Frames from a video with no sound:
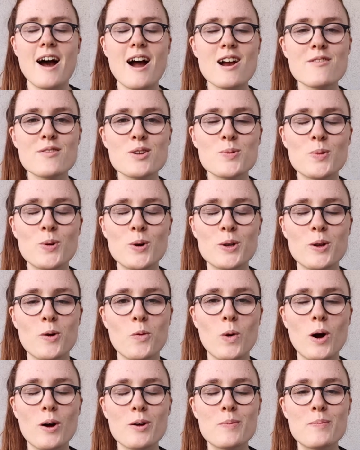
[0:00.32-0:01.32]
Hi everyone
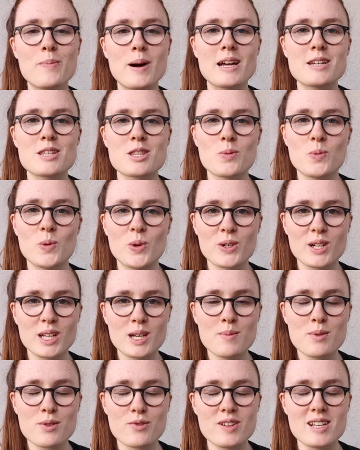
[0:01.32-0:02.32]
and welcome back to the One
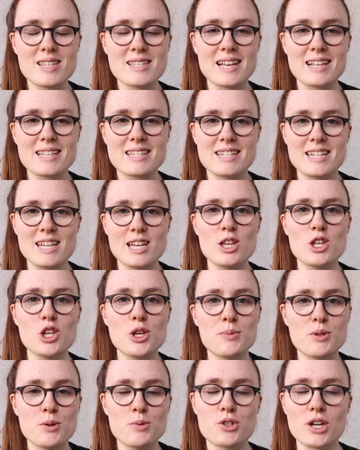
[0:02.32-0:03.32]
Globe 360
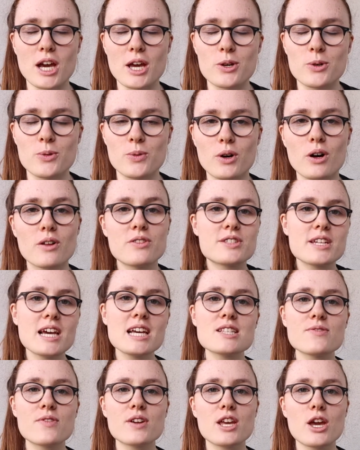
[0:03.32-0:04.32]
YouTube channel. On
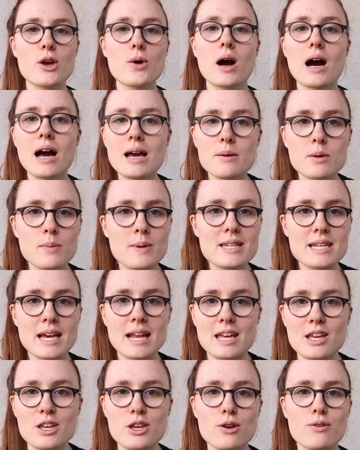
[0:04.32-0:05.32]
today's video I'm going to be
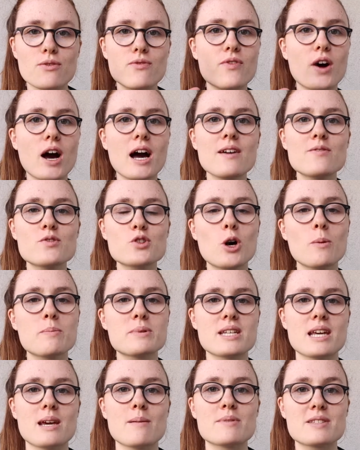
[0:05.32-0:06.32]
telling you 5
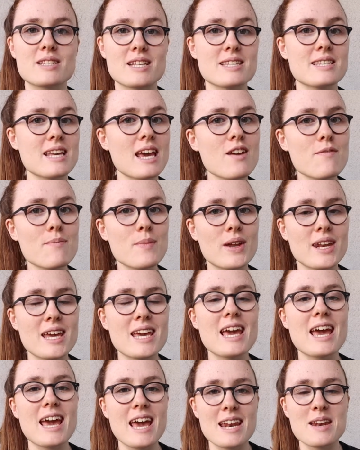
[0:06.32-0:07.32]
top tips to save
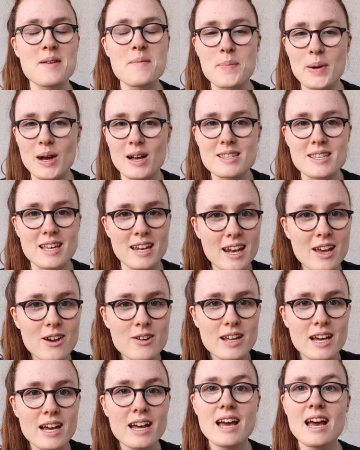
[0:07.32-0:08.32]
money in
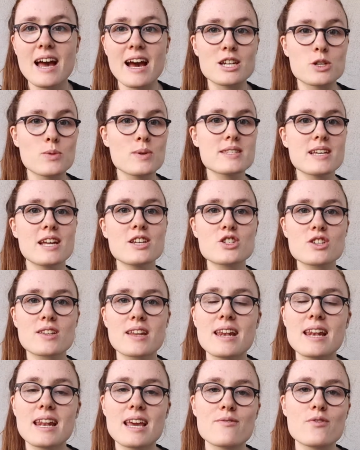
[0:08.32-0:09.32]
Barcelona and to
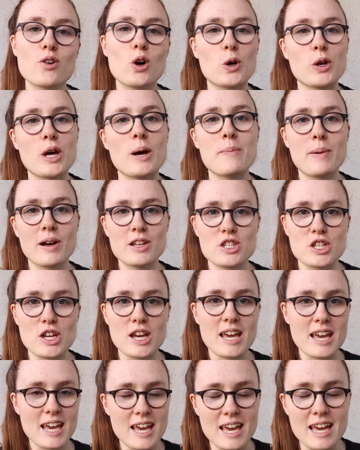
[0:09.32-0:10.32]
essentially live on a
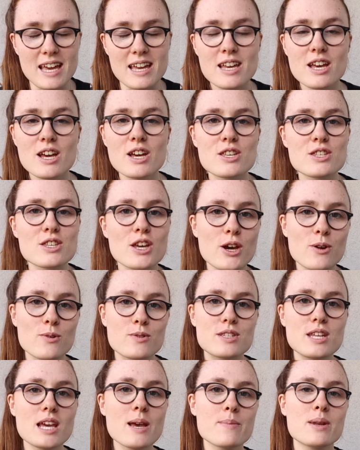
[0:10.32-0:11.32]
budget here. So
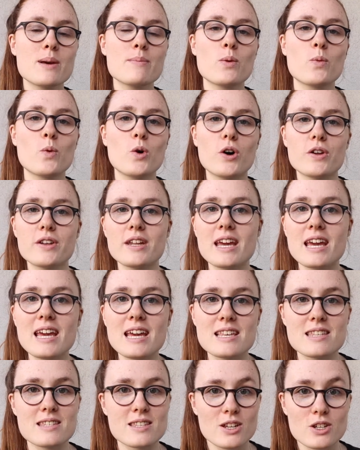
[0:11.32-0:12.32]
tip number 1
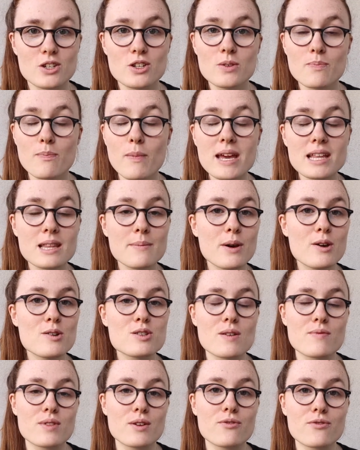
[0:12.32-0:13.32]
is make the
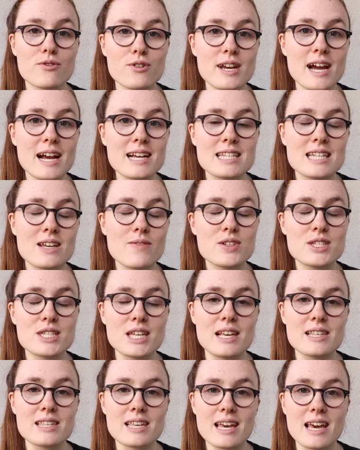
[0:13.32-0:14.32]
most of the free
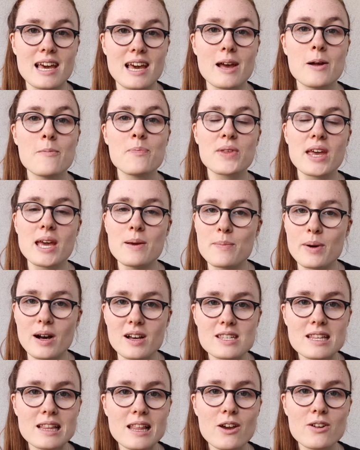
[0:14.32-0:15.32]
activities here in
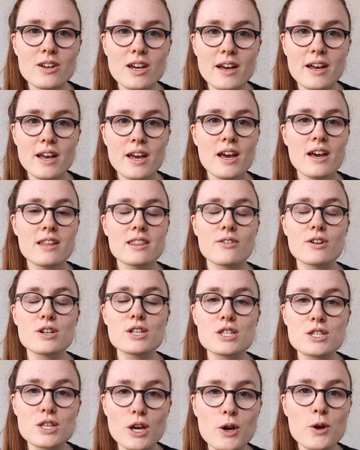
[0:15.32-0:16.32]
Barcelona. There are
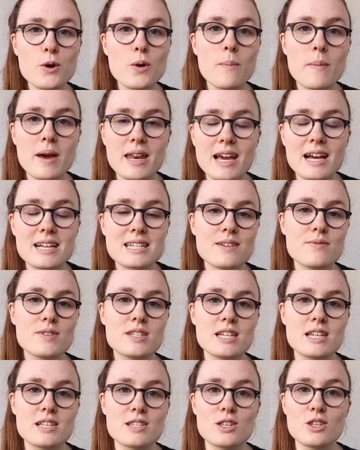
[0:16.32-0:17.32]
so many
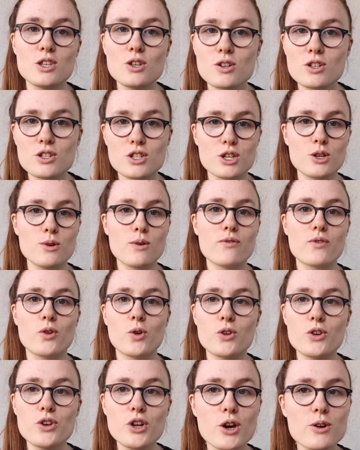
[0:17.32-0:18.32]
activities that you can do
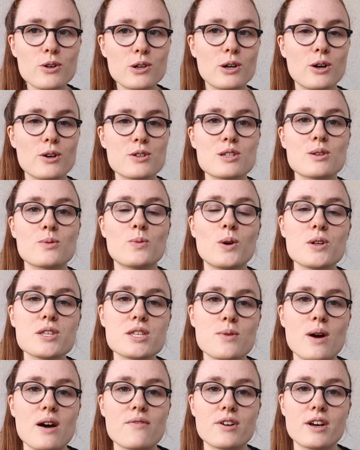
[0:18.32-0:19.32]
for no cost
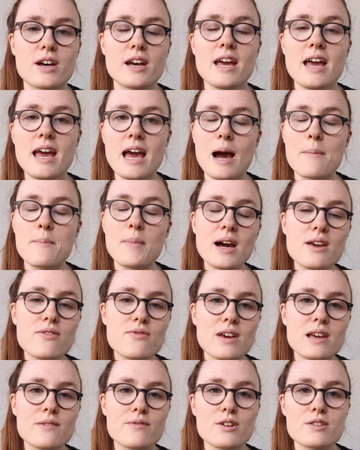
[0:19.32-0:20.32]
whatsoever, and my
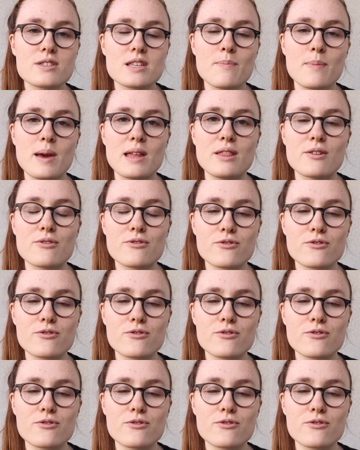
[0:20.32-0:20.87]
favourites have been the